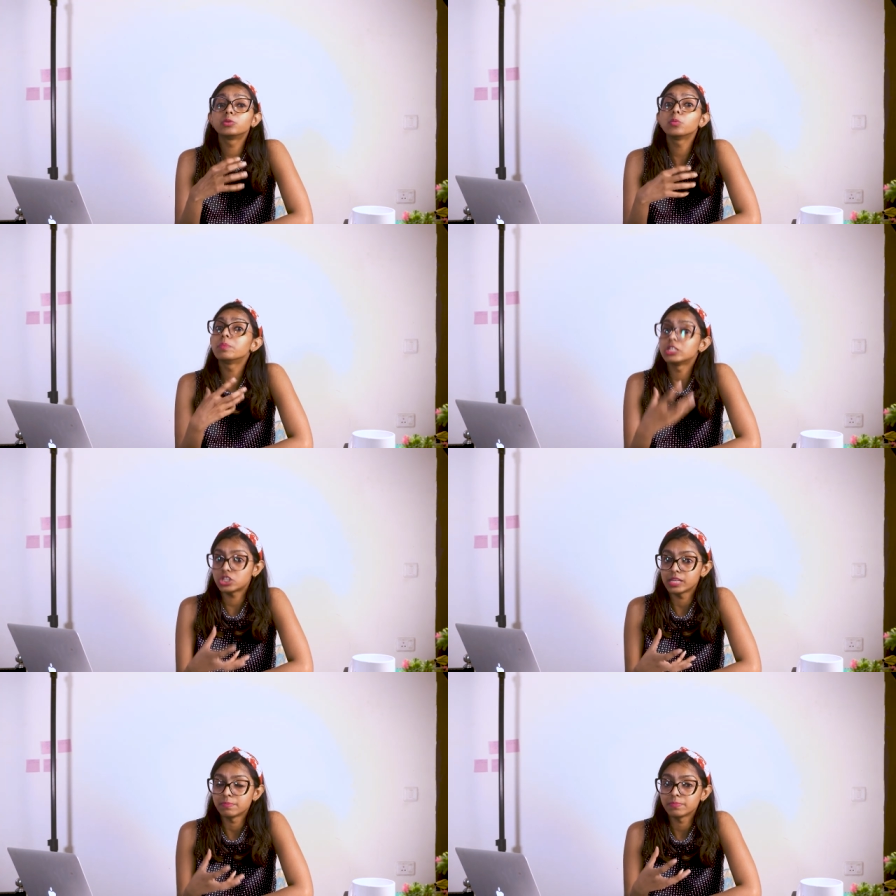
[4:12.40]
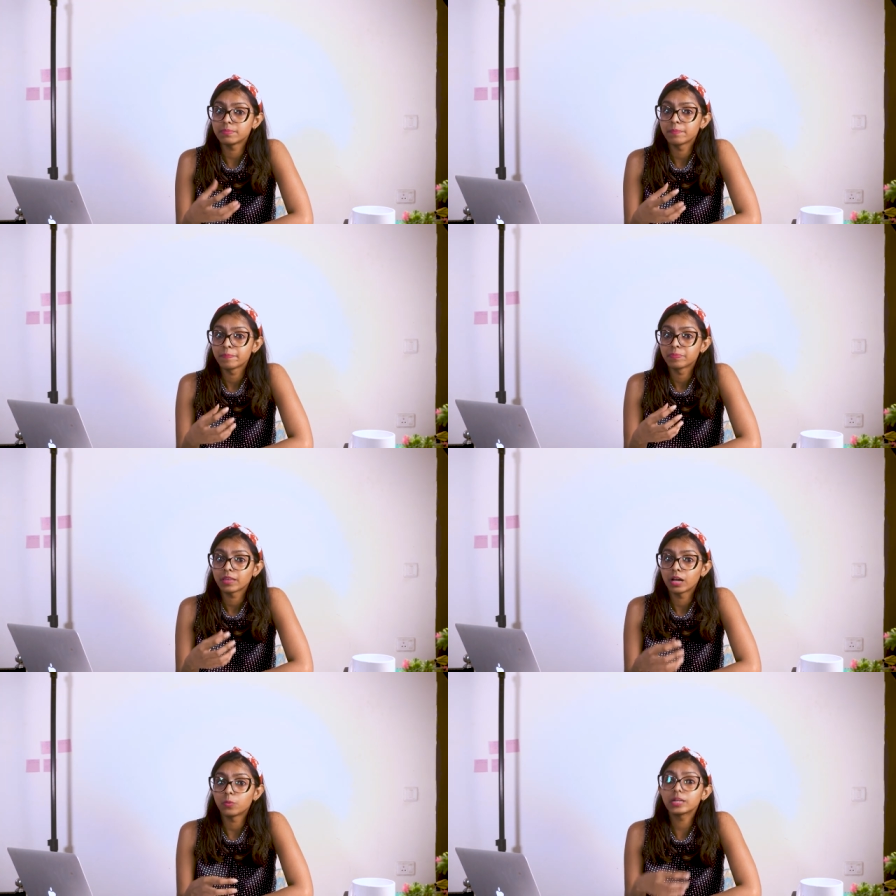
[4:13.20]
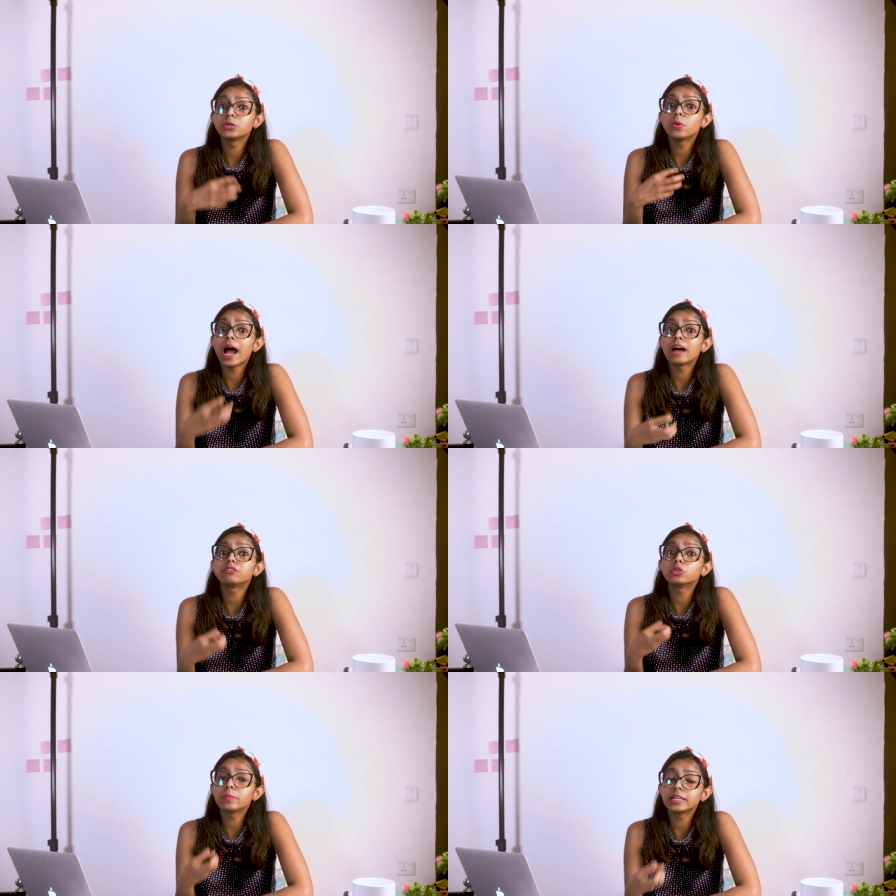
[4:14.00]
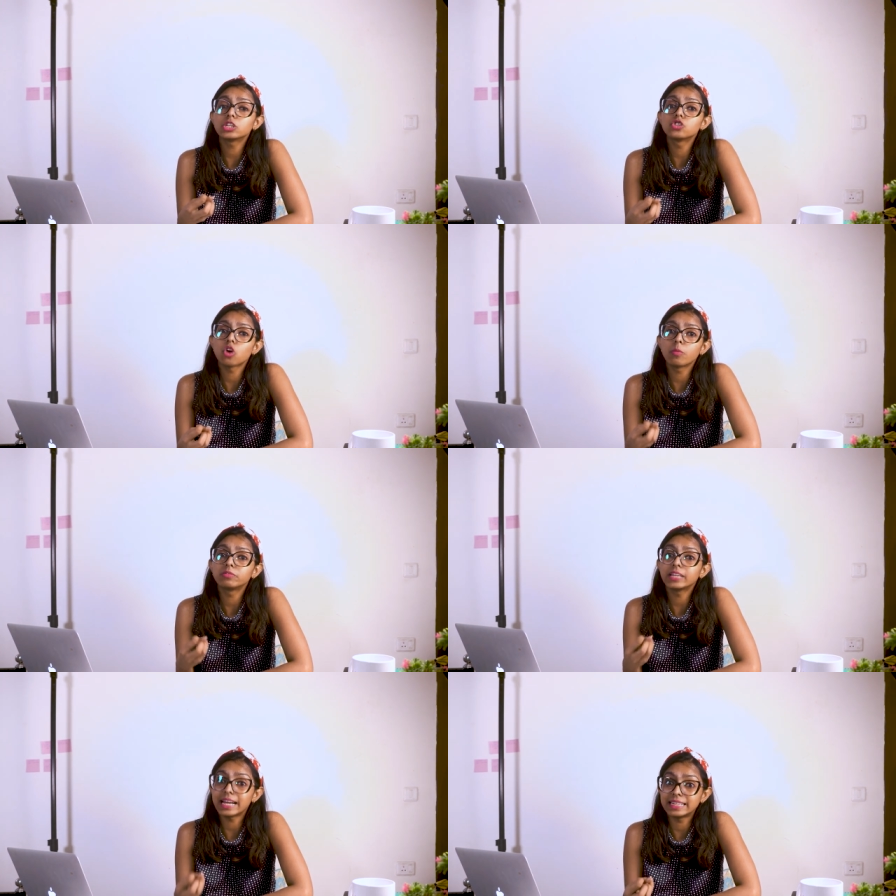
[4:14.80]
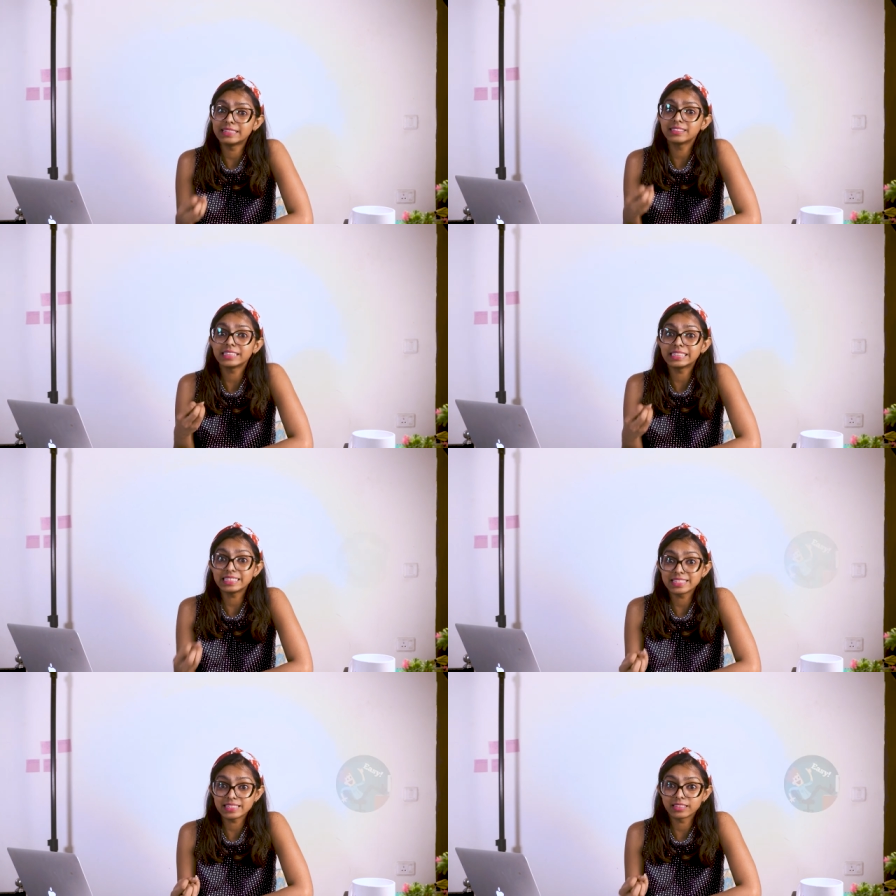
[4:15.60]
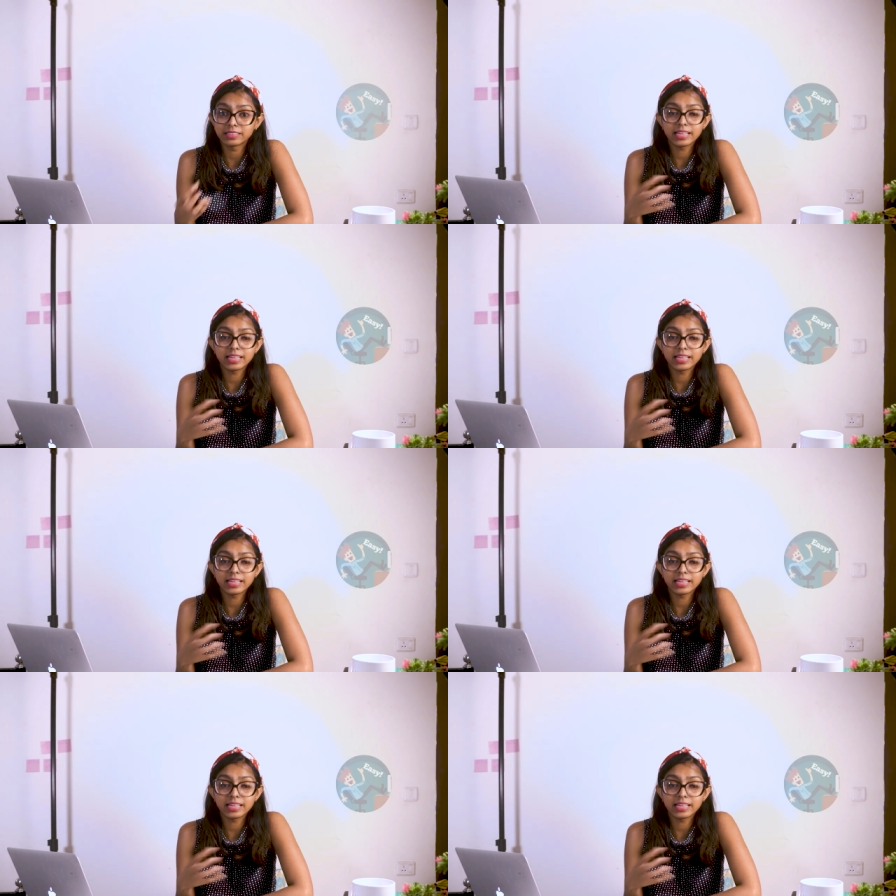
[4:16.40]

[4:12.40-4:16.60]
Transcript: to pitch them. Okay, you have to make the job of the editor easier.